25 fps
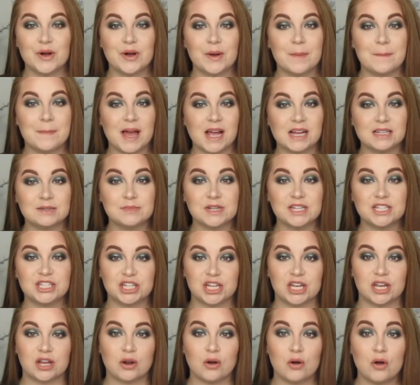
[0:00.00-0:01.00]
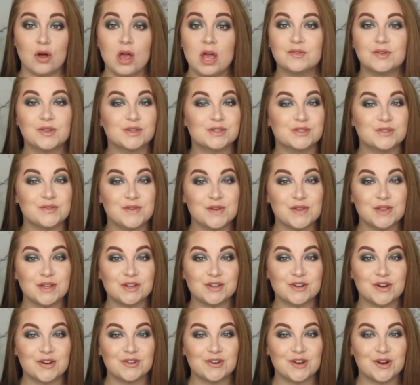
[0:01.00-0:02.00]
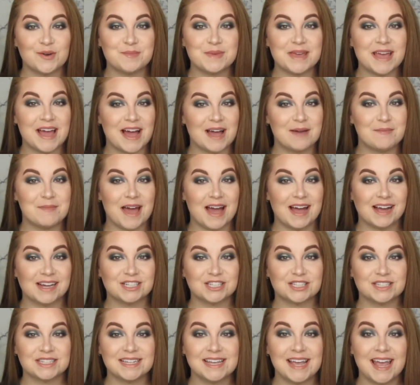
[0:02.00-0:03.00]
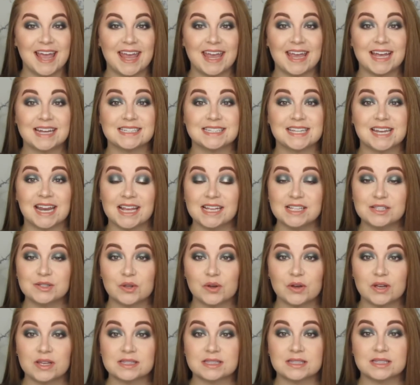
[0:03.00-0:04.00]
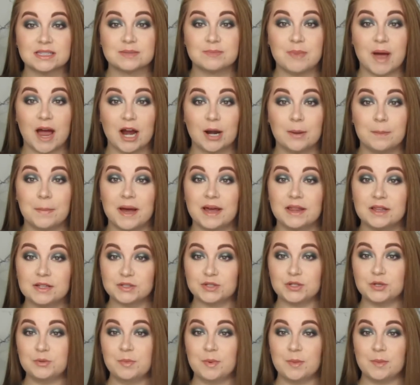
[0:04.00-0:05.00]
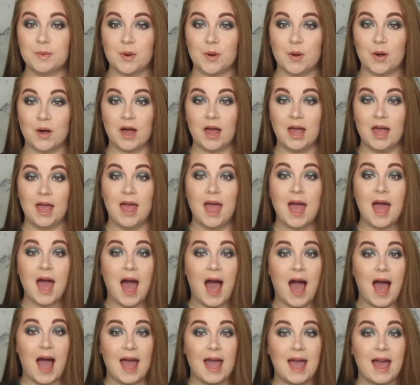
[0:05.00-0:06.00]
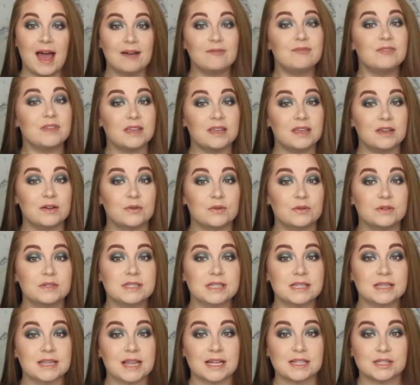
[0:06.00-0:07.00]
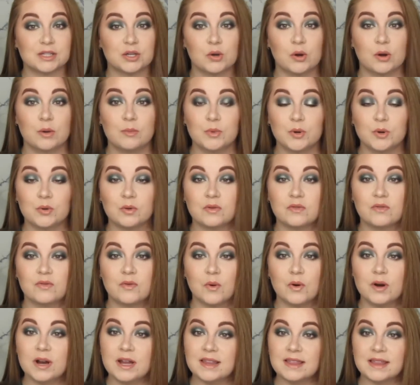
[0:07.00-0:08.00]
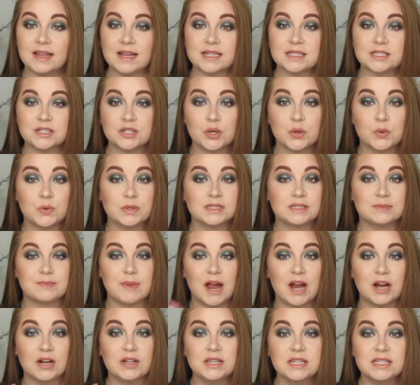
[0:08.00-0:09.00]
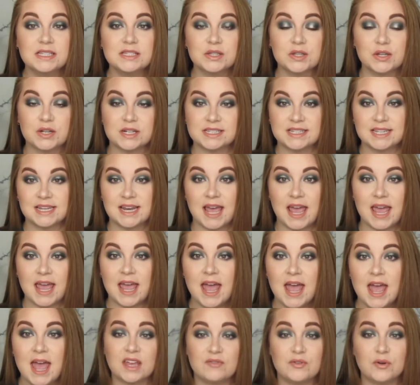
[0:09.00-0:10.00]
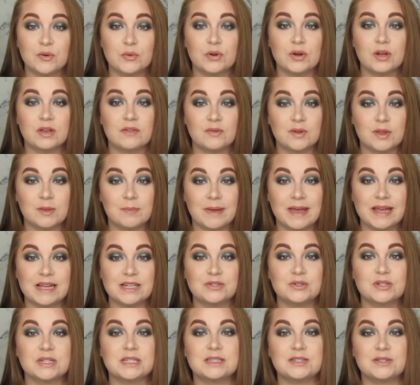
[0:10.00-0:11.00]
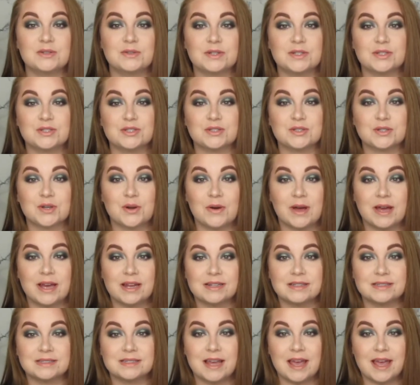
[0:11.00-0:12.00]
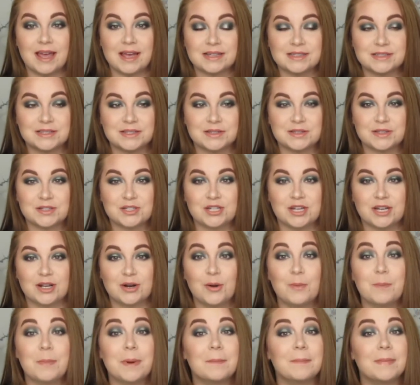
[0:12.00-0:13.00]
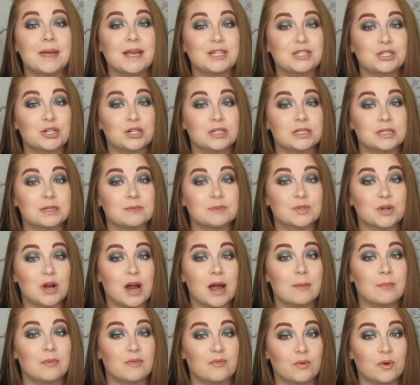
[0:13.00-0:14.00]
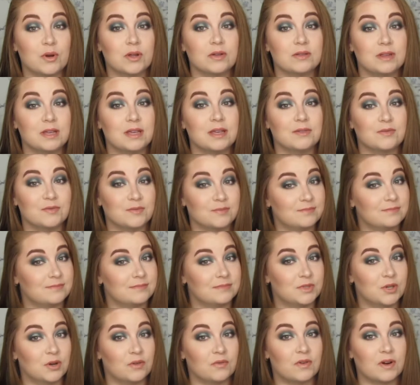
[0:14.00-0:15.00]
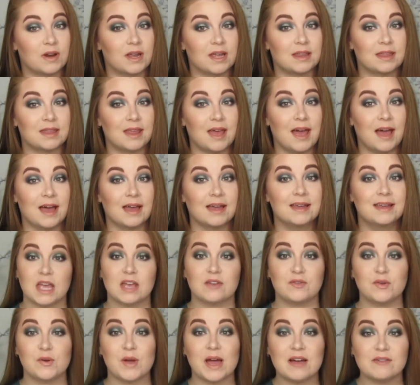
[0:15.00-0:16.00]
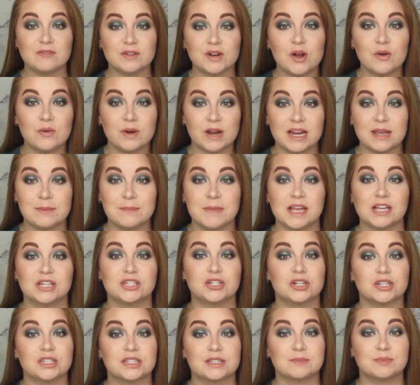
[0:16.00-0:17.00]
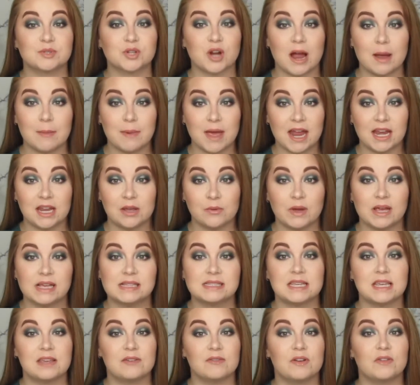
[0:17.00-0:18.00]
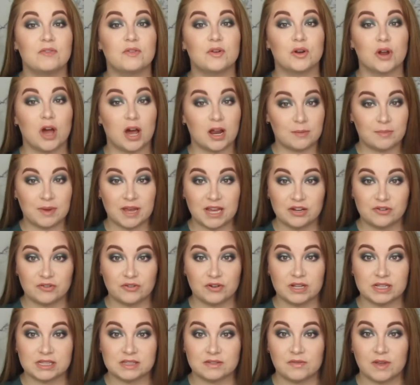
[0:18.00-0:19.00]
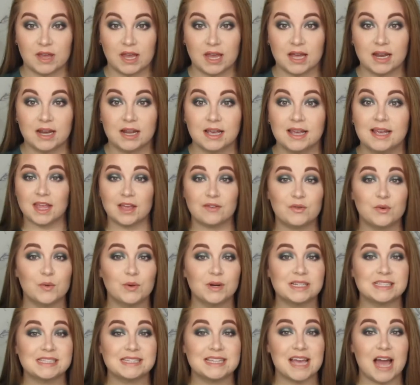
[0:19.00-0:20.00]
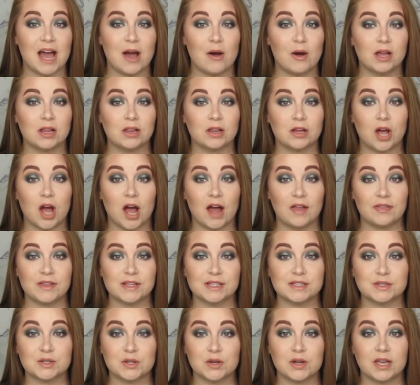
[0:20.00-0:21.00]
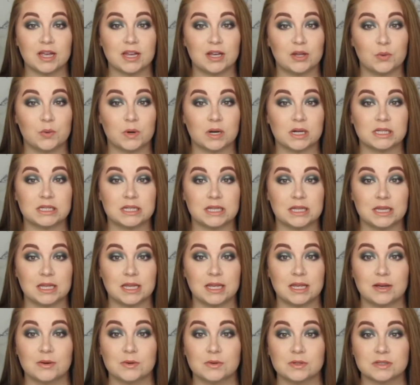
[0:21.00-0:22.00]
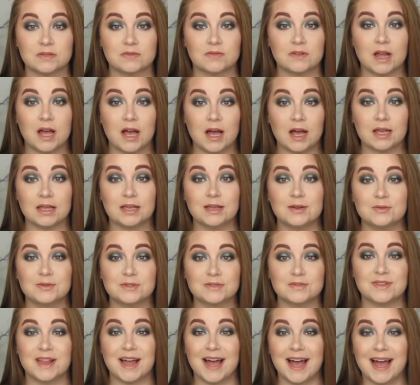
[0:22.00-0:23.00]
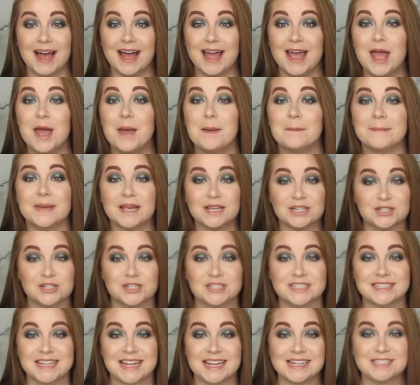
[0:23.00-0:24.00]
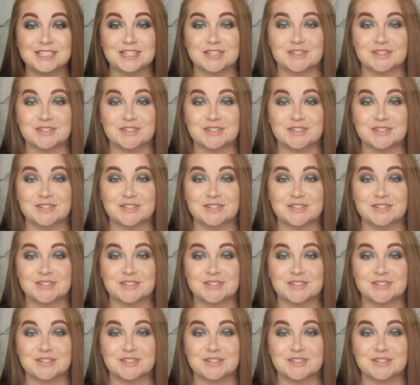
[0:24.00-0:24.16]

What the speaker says: welcome back to my channel. For those of you that don't know me, I'm Ashley, and today's look is inspired by the Super Bowl. I have the Eagles, that's who I'm rooting for, and that's who inspired this look today. If you're rooting for the Patriots, you can just go ahead and exit the channel, but make sure to subscribe before you leave. Don't forget that. If you haven't already, make sure to subscribe anyways, even if you're not a Patriots fan. If you want to see how I got this look and you want to see the Eagles fly, make sure to stay